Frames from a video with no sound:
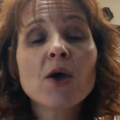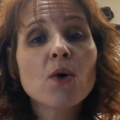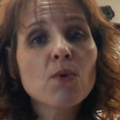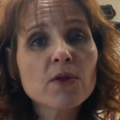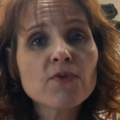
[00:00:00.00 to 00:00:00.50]

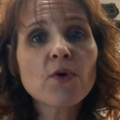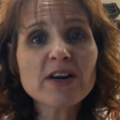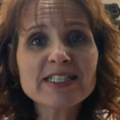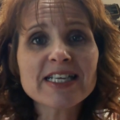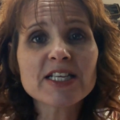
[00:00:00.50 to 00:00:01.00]
Well, of
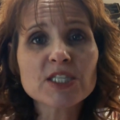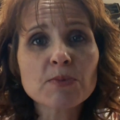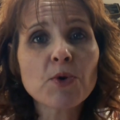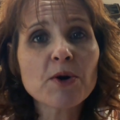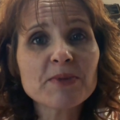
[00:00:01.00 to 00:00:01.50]
course, then the
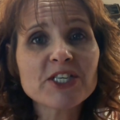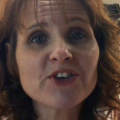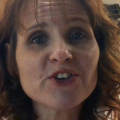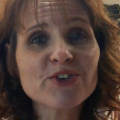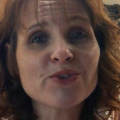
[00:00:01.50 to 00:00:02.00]
support
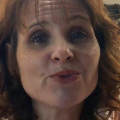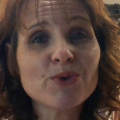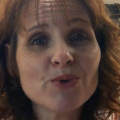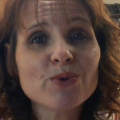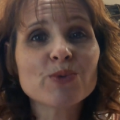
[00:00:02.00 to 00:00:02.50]
material you
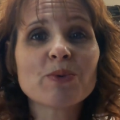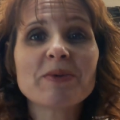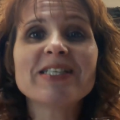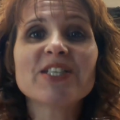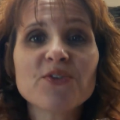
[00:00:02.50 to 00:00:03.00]
use will
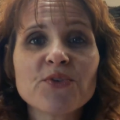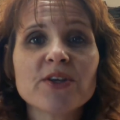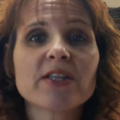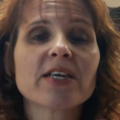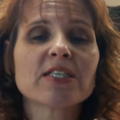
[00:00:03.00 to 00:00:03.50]
be
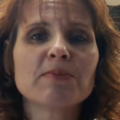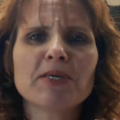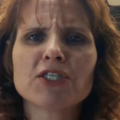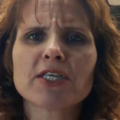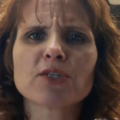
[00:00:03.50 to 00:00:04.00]
different than a
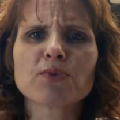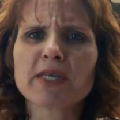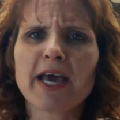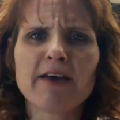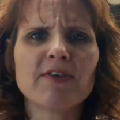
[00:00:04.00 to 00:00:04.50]
speech that's really
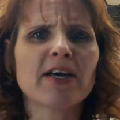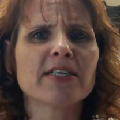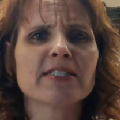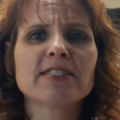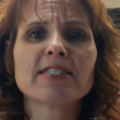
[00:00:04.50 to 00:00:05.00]
heavy on
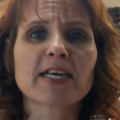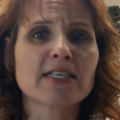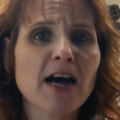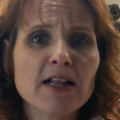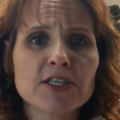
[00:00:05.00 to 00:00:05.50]

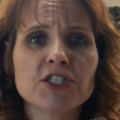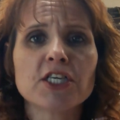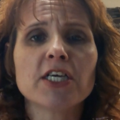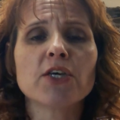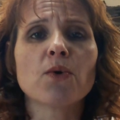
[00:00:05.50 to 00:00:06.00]

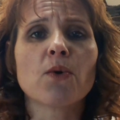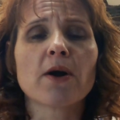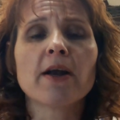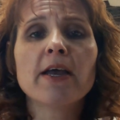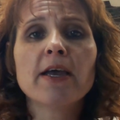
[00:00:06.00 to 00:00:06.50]
technology
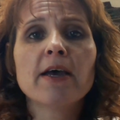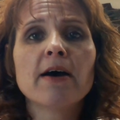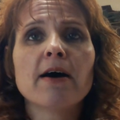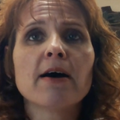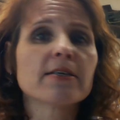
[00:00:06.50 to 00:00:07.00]
or
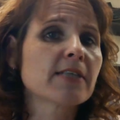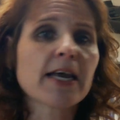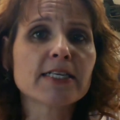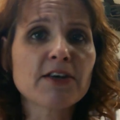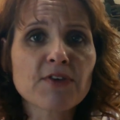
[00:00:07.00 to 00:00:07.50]

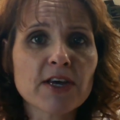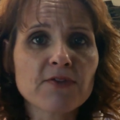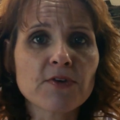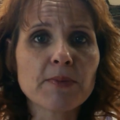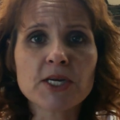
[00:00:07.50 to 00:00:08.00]
scientific
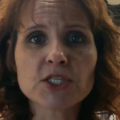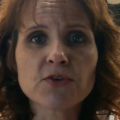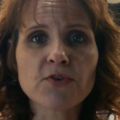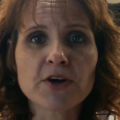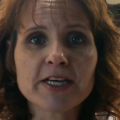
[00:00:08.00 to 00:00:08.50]
information,
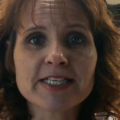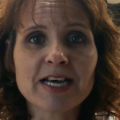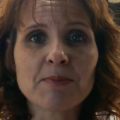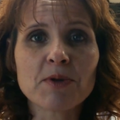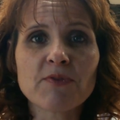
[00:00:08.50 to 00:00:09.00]
for
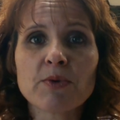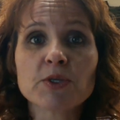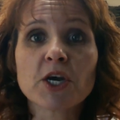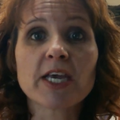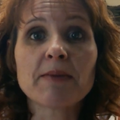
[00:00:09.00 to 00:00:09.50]
example. If you were
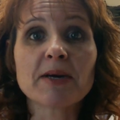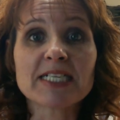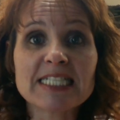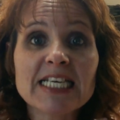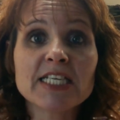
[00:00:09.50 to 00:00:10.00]
talking about
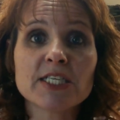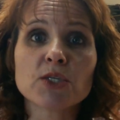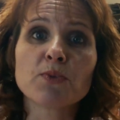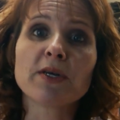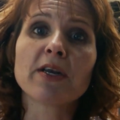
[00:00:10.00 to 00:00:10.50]
diseases,
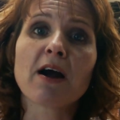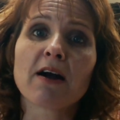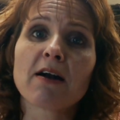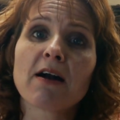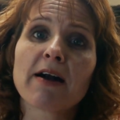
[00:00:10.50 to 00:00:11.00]

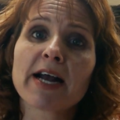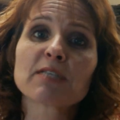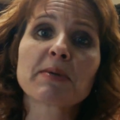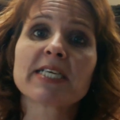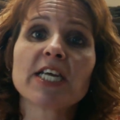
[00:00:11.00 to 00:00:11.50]
our
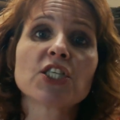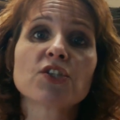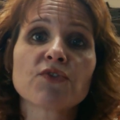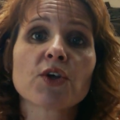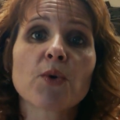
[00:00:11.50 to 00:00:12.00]
expectations
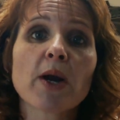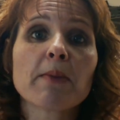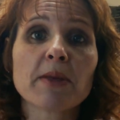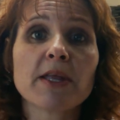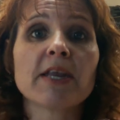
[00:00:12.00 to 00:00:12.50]
for the
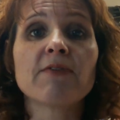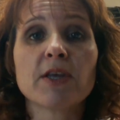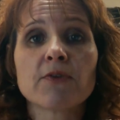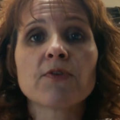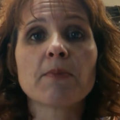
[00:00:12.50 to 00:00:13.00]
credibility of the
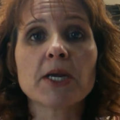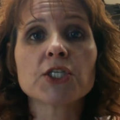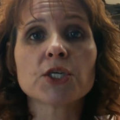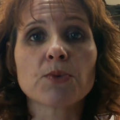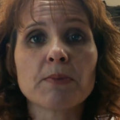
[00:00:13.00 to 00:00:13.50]

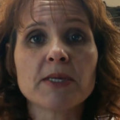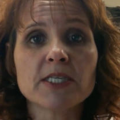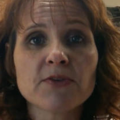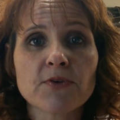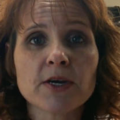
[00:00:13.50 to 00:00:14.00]
information would be
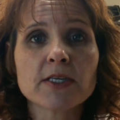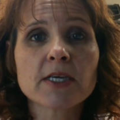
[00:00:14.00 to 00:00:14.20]
different.